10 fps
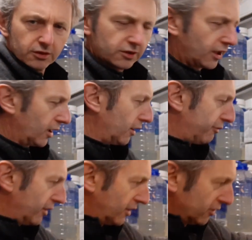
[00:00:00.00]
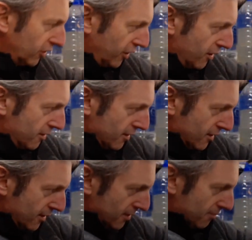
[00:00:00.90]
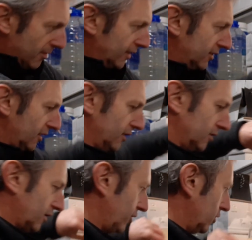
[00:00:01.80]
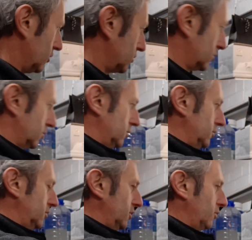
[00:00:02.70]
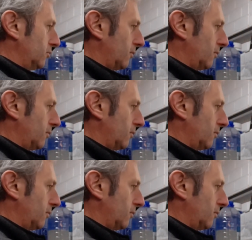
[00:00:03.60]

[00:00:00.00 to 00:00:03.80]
Get it in the fridge is another matter. So